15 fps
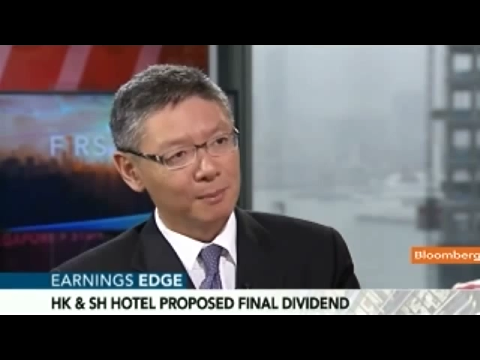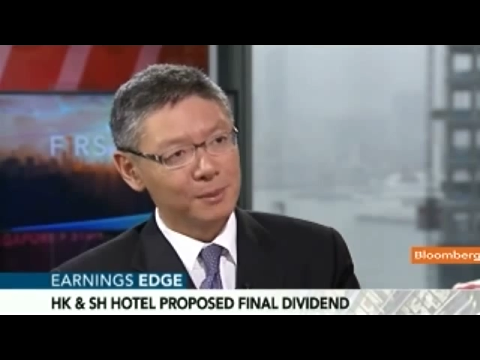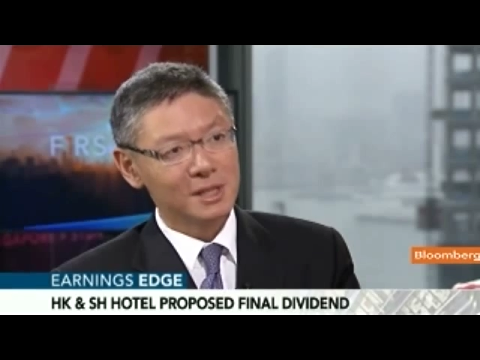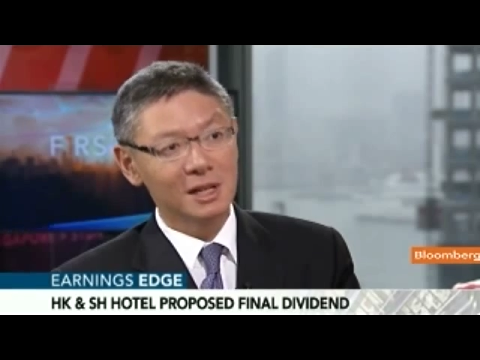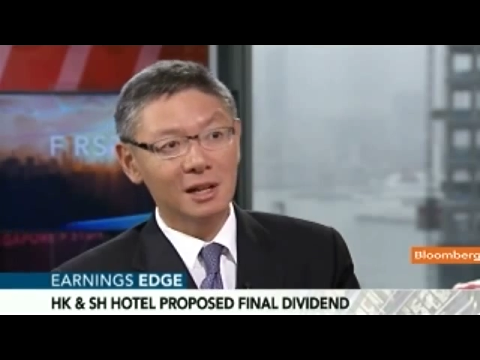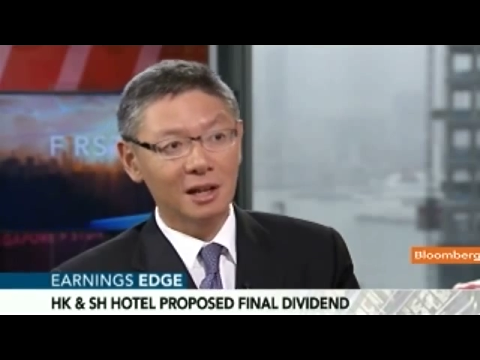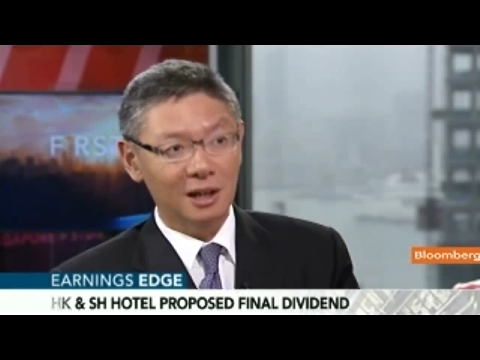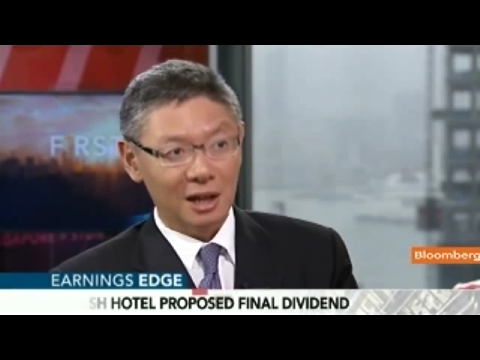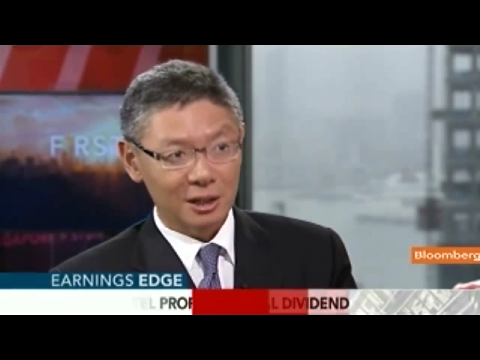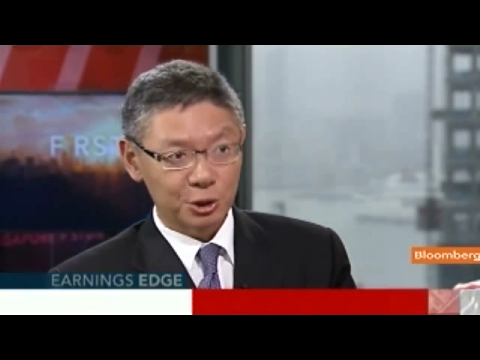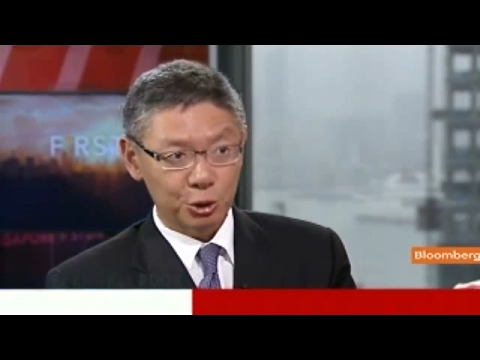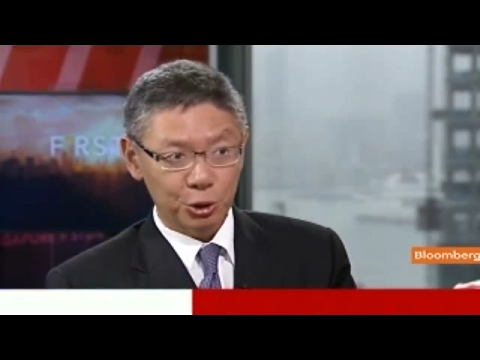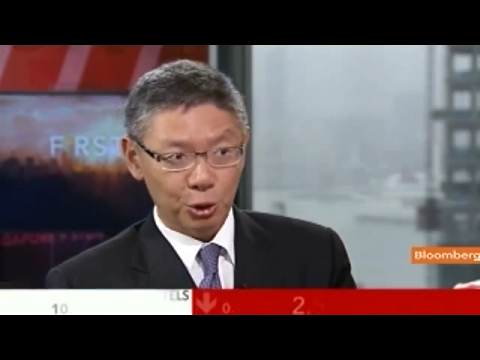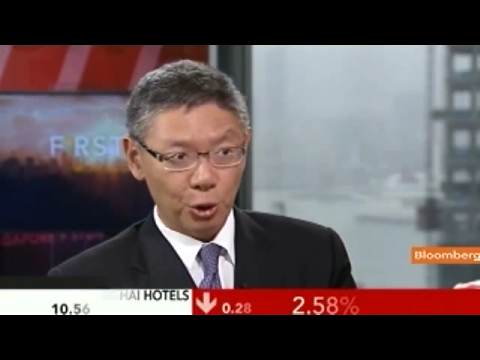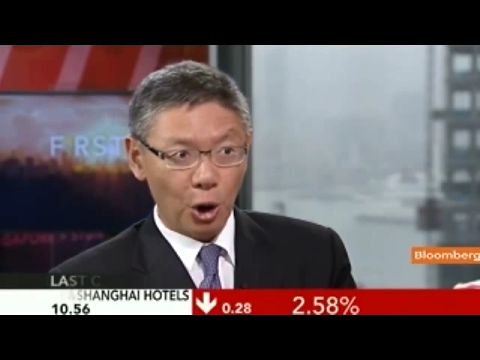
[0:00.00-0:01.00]
in particular, as
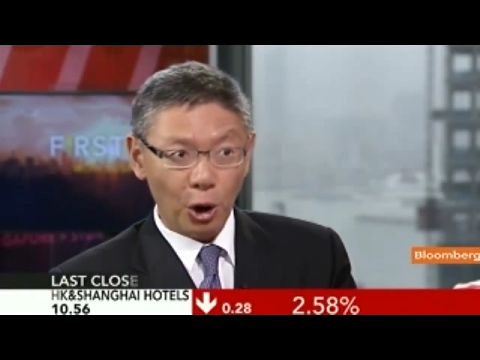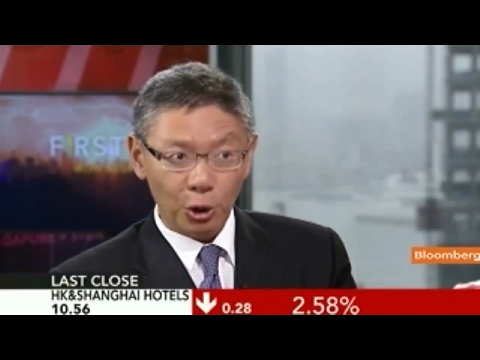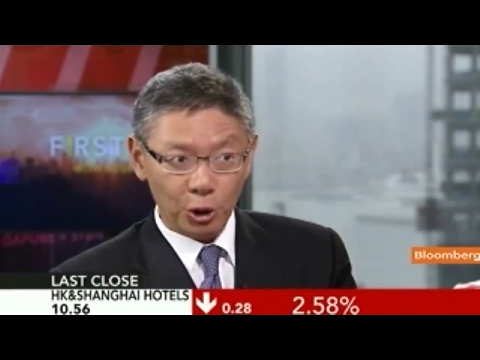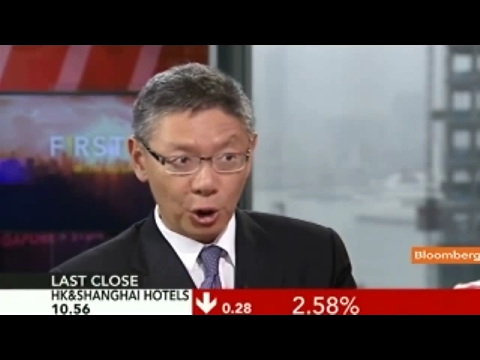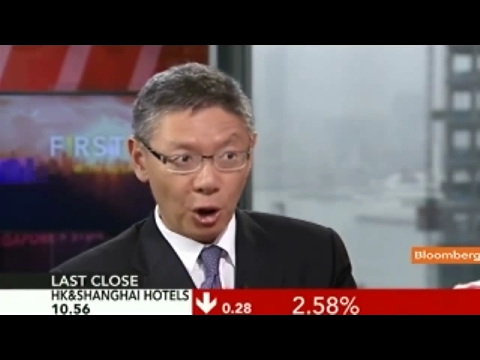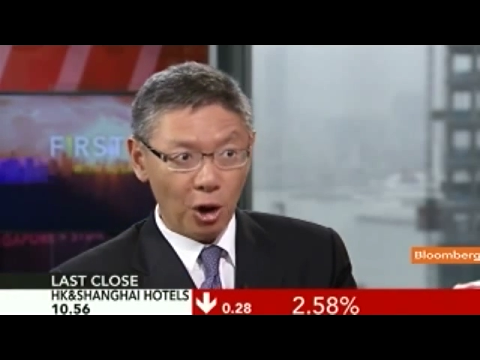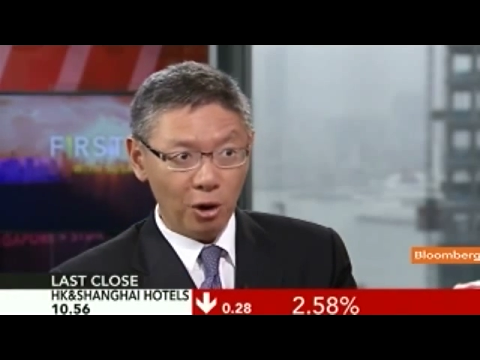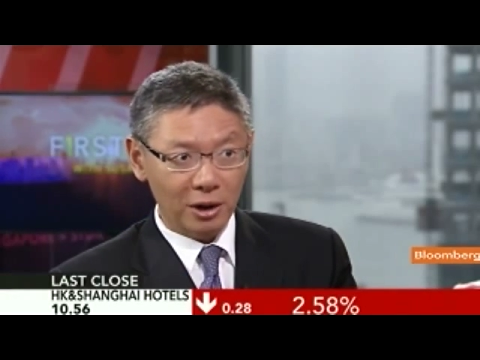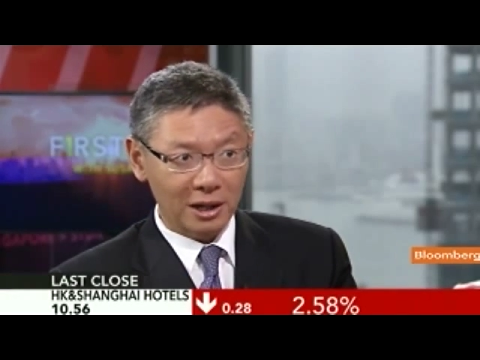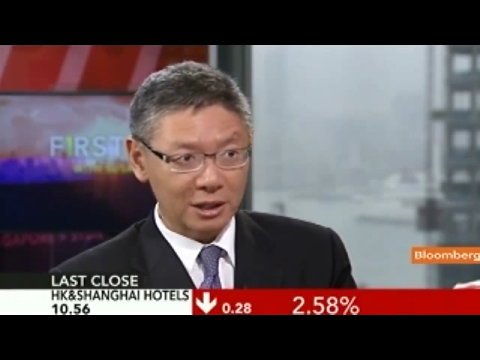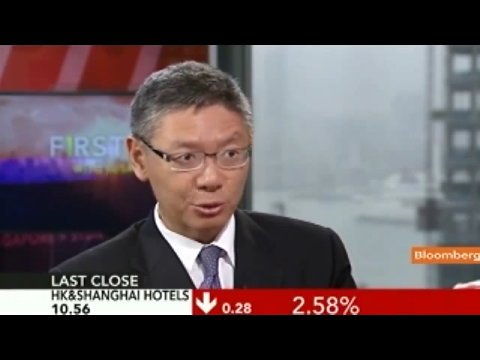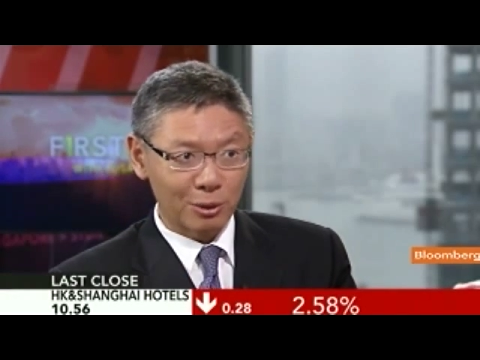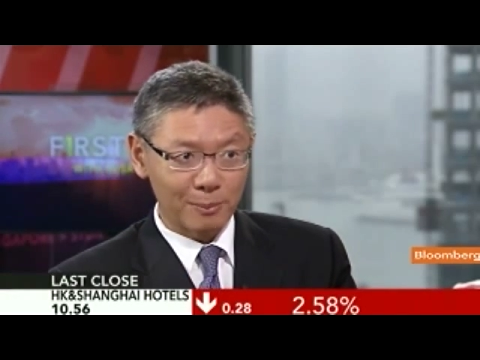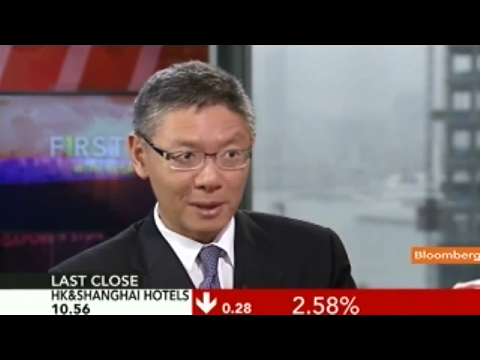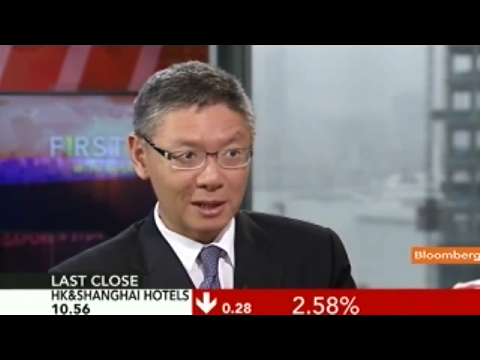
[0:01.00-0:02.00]
you know, Hong Kong
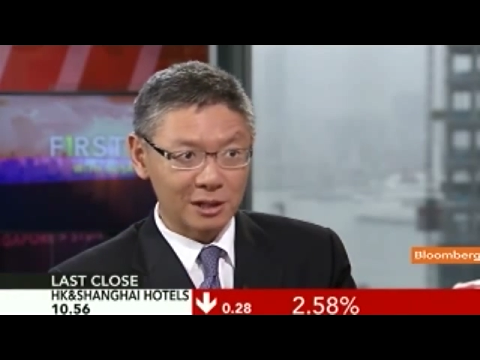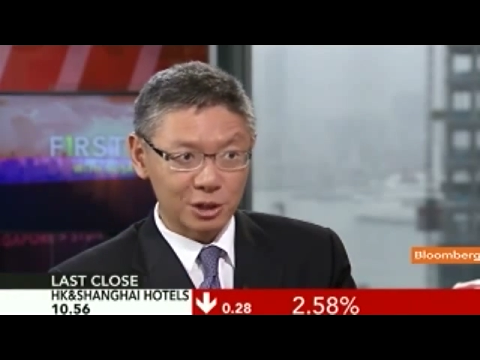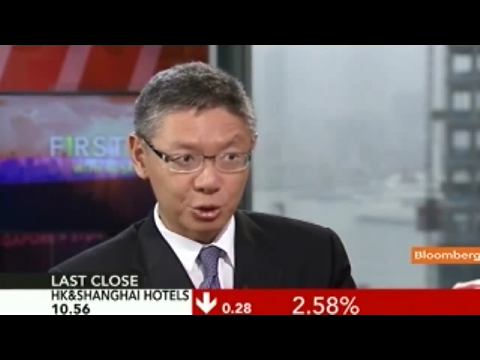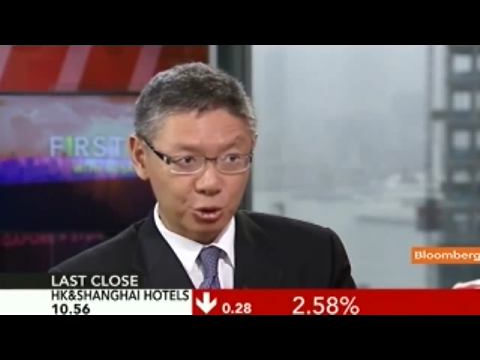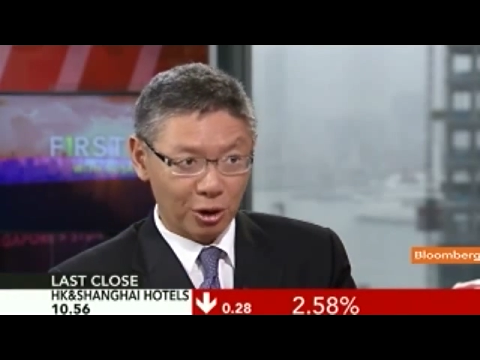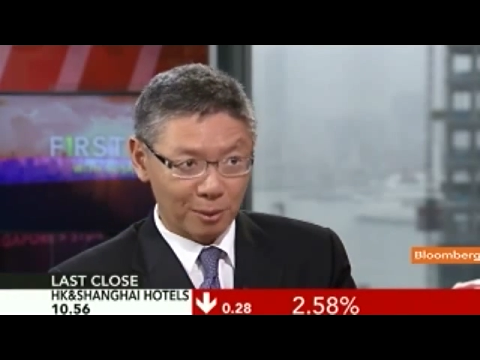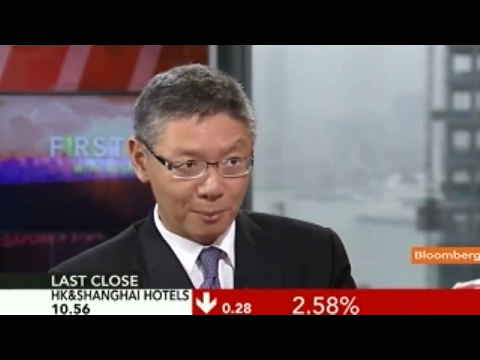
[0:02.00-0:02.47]
has remained a strong